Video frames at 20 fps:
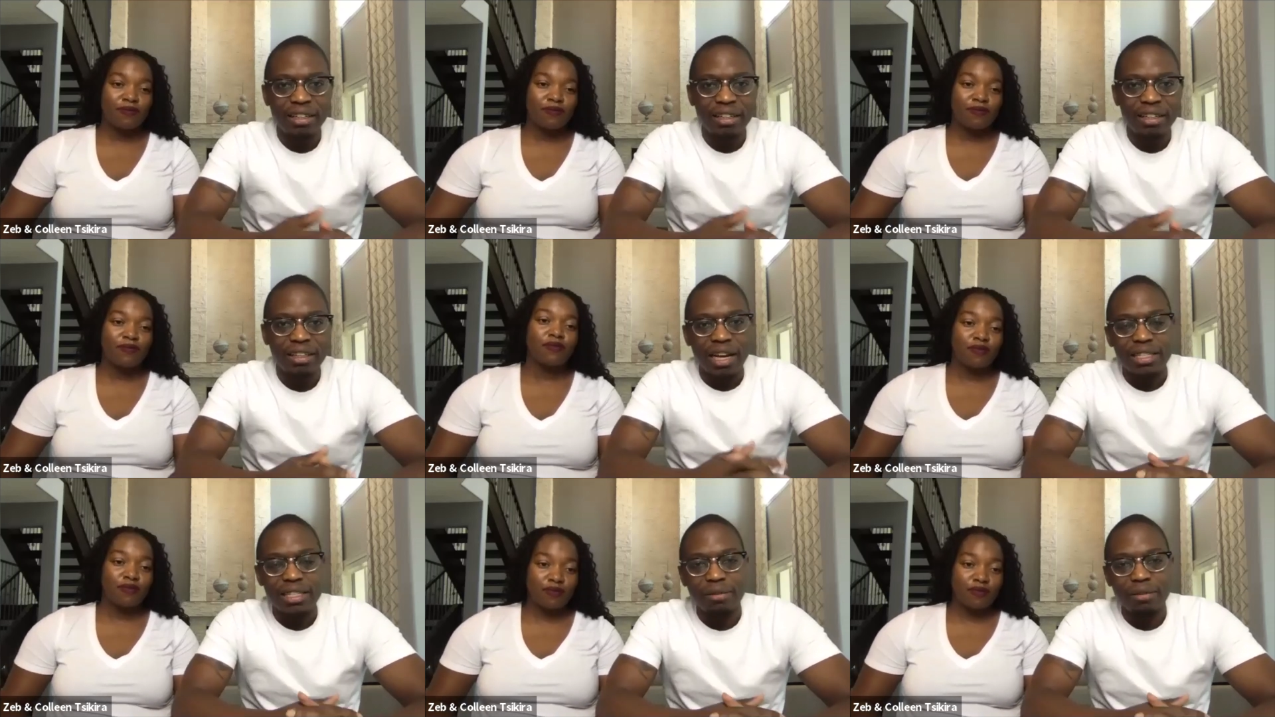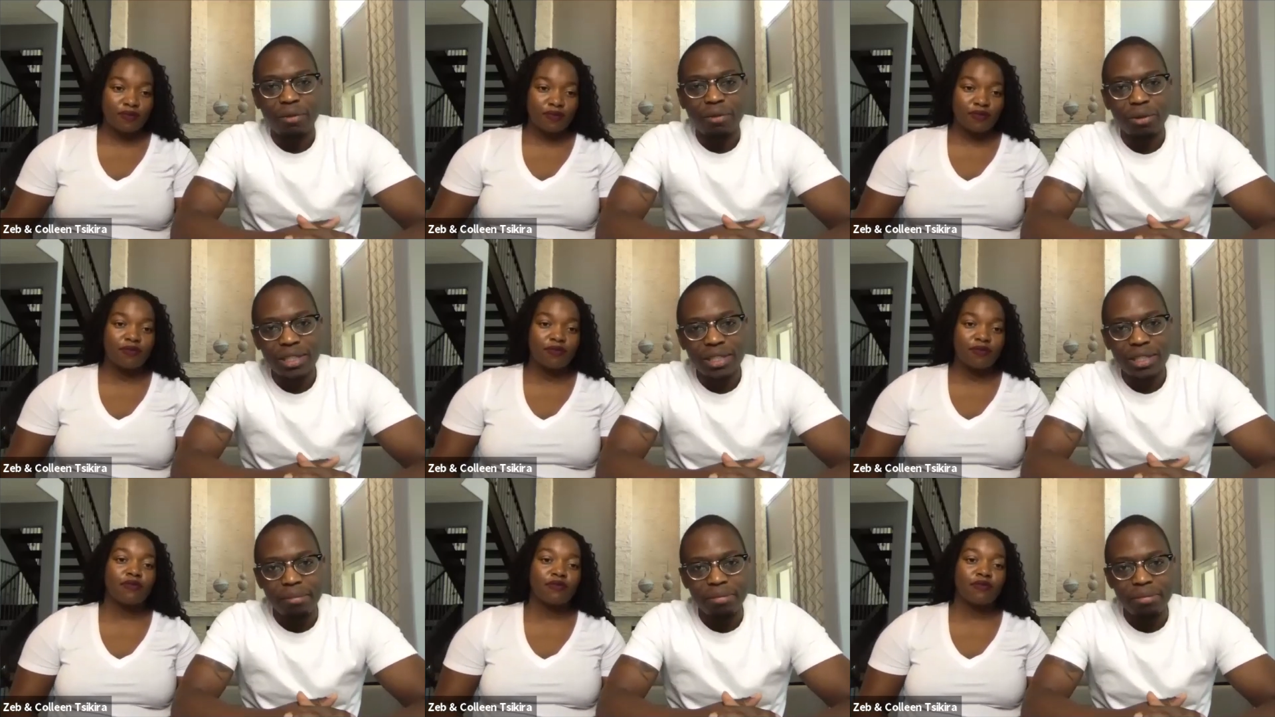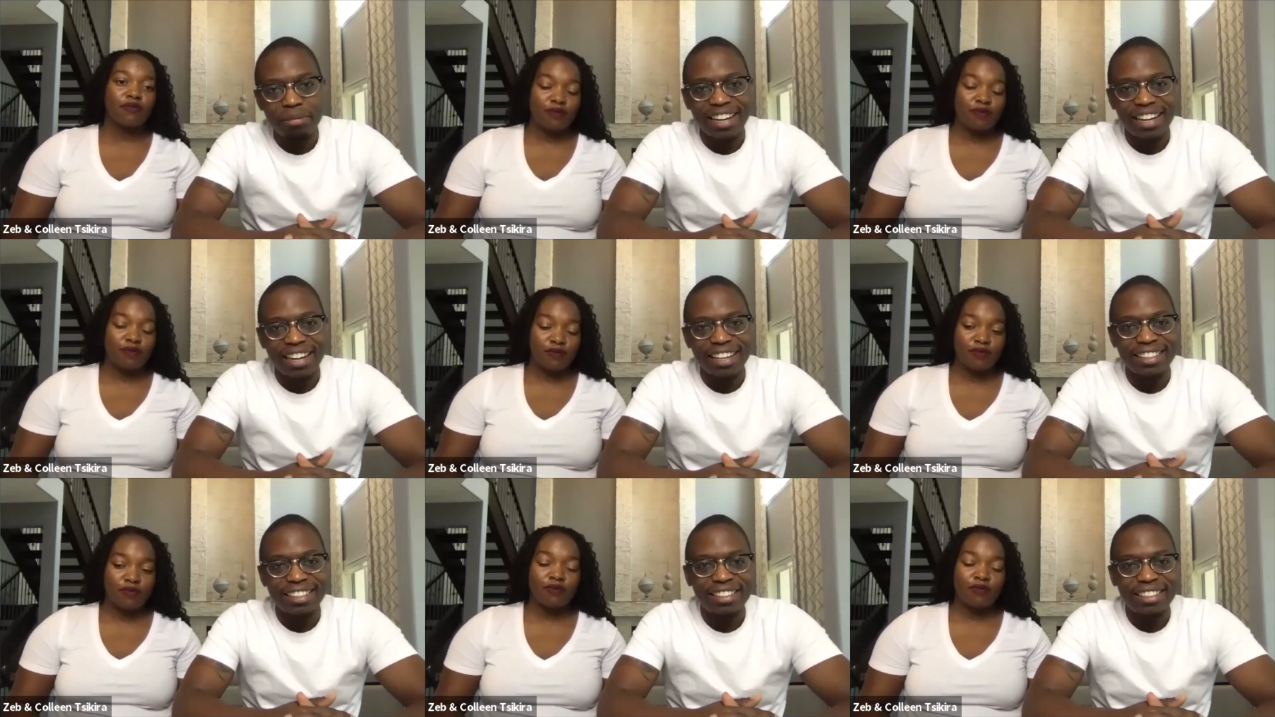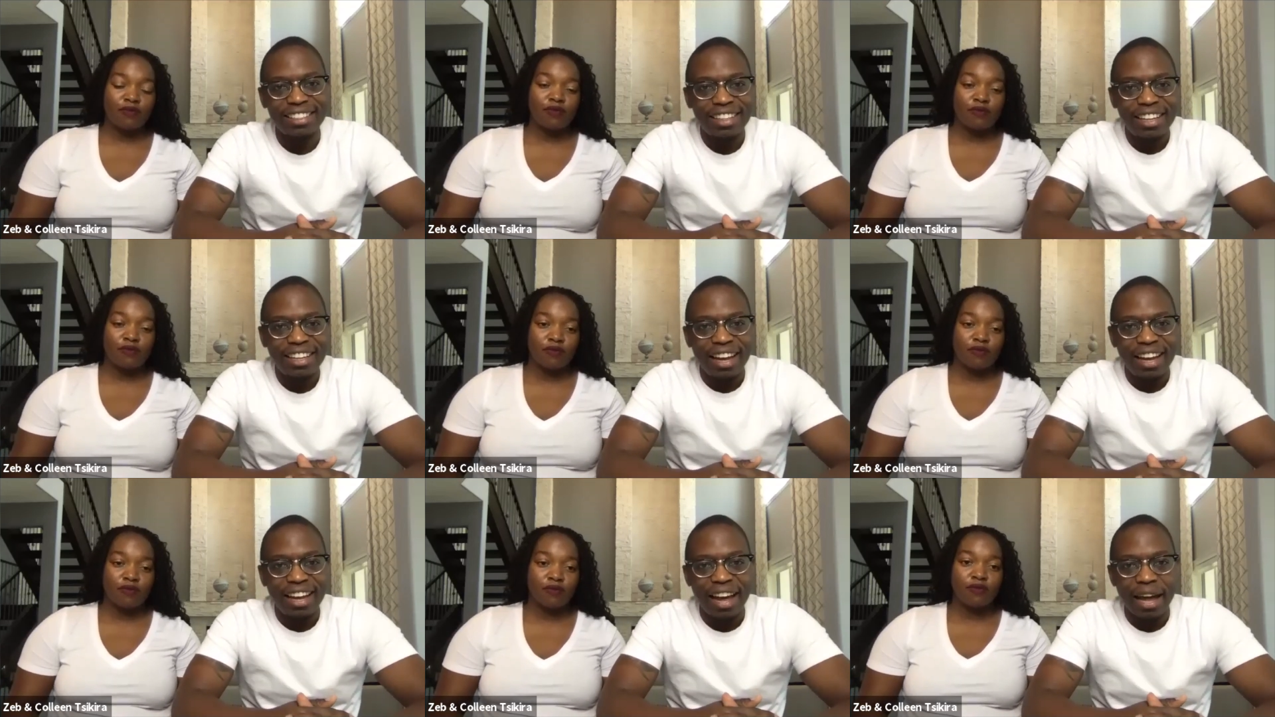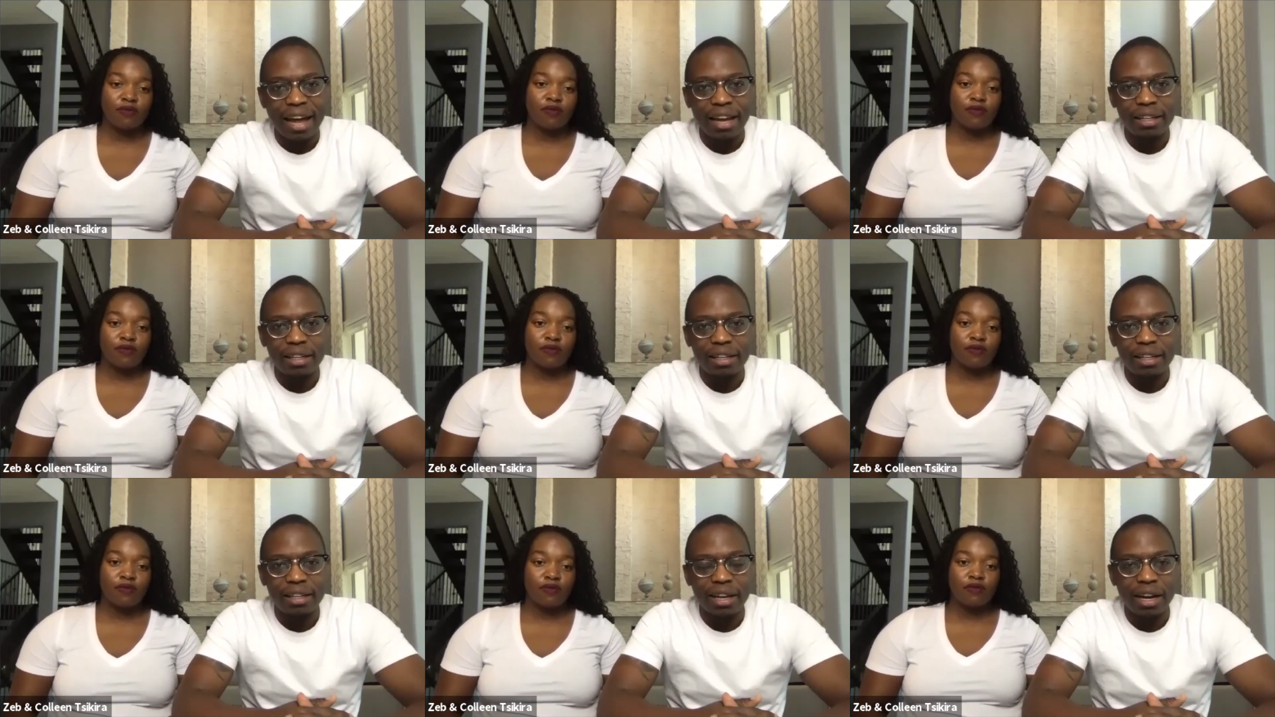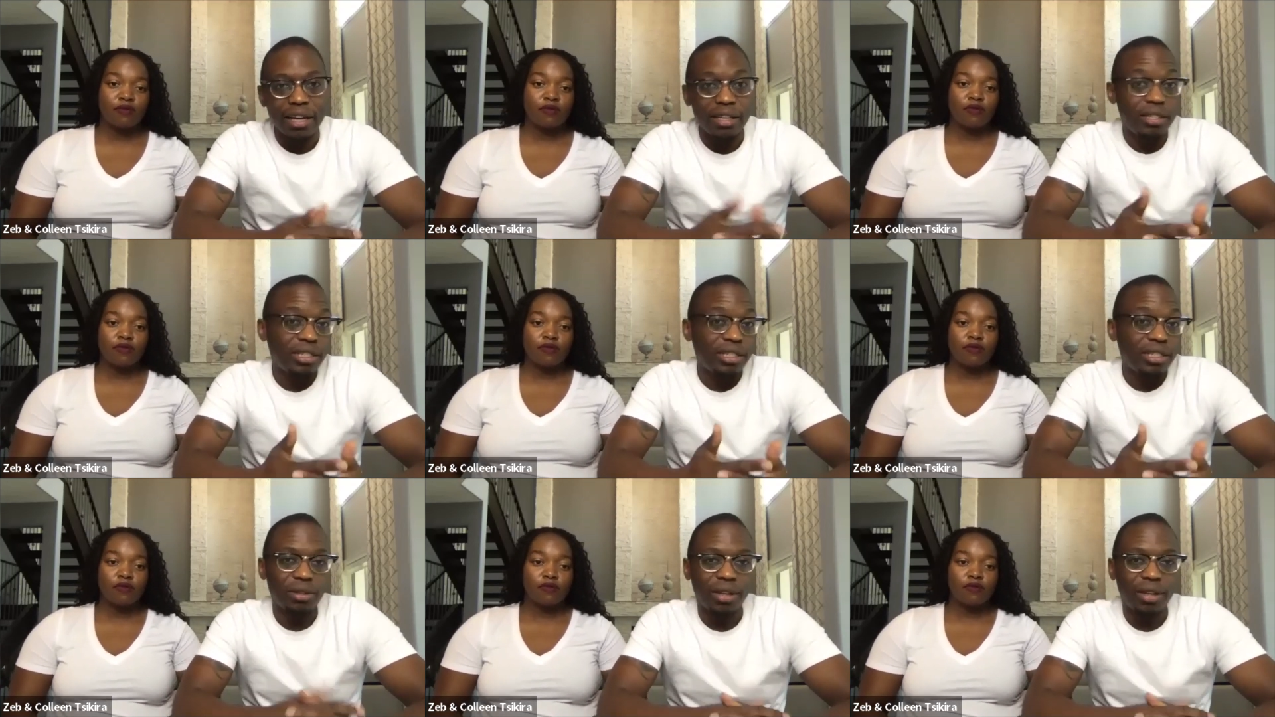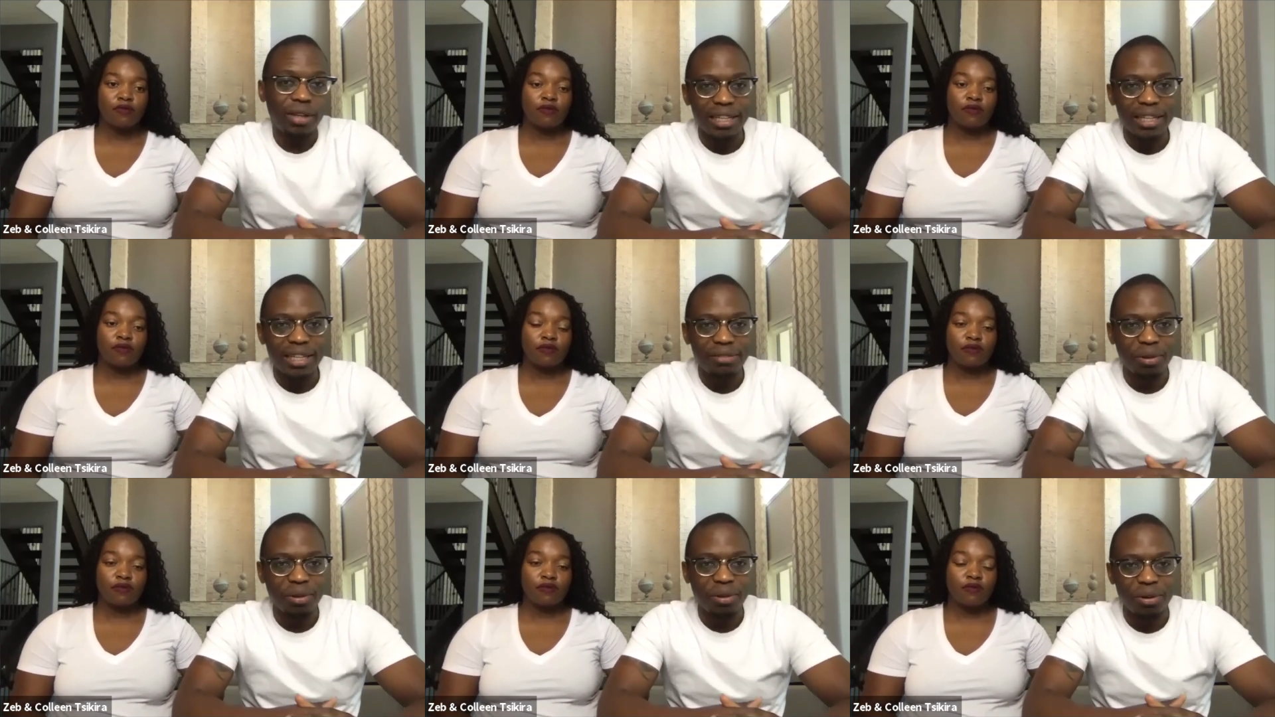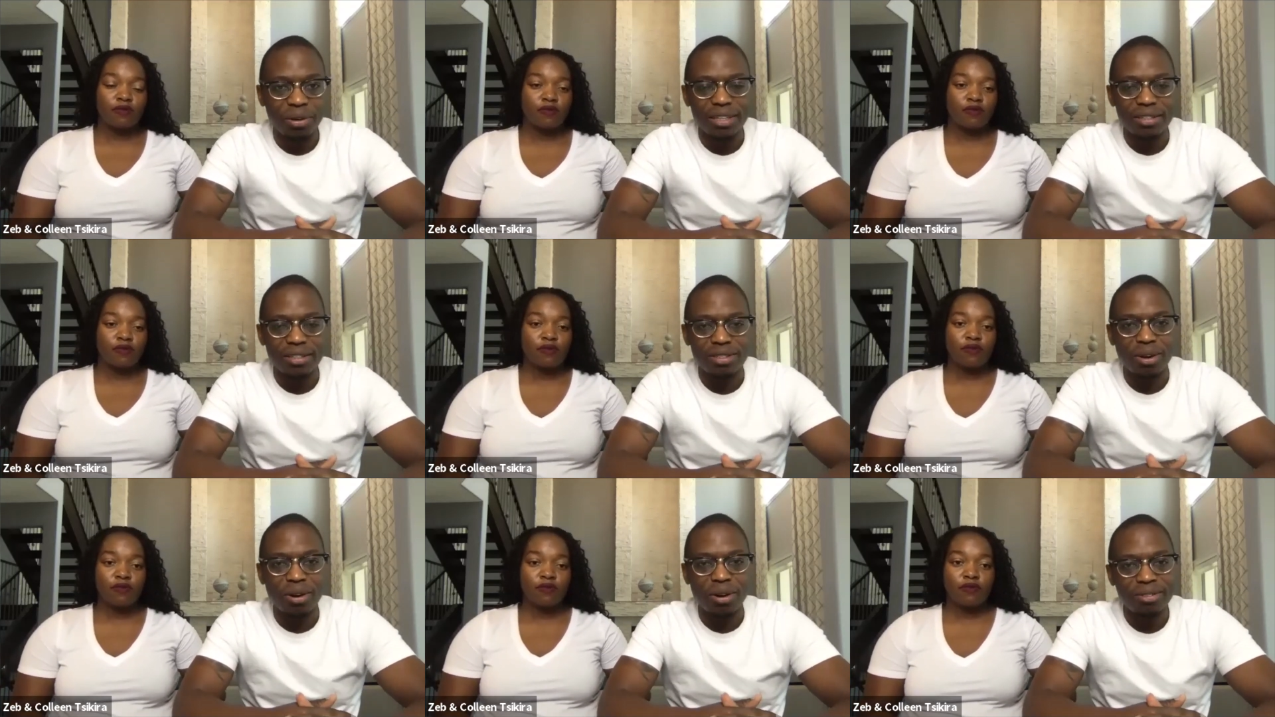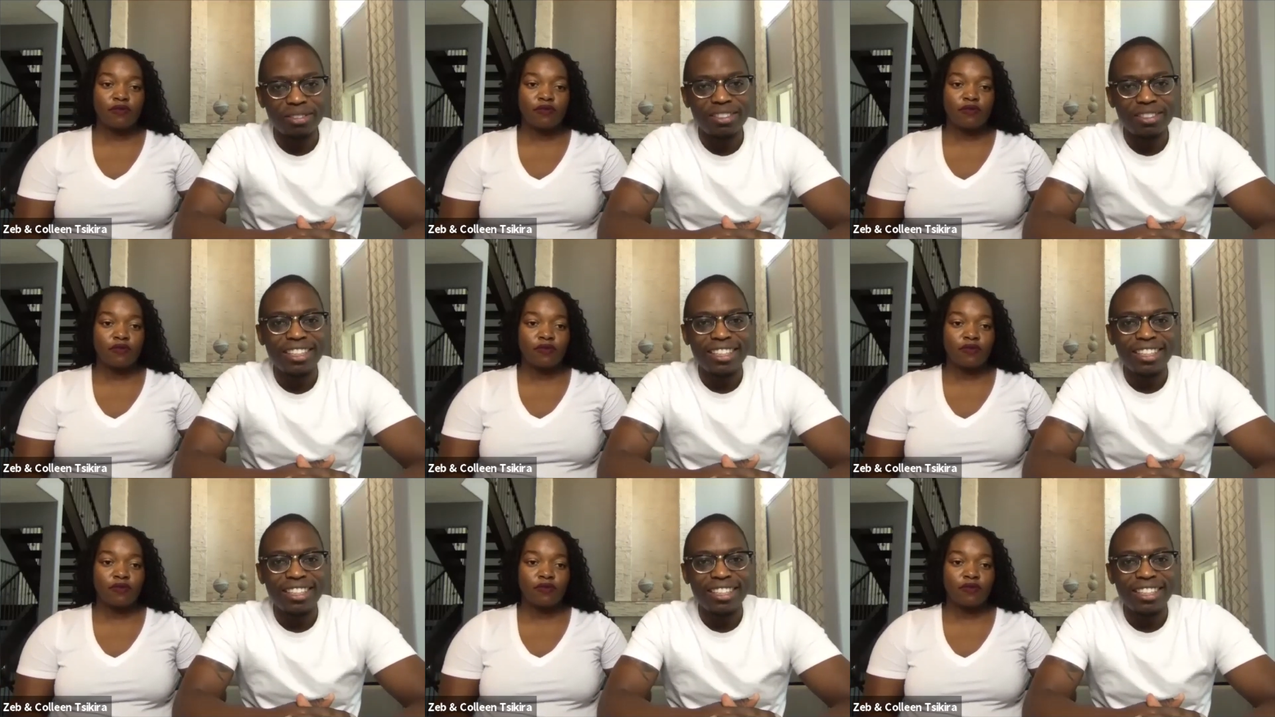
Speaker 1: as a full time tenant, and uh, it's still cash flowing. So.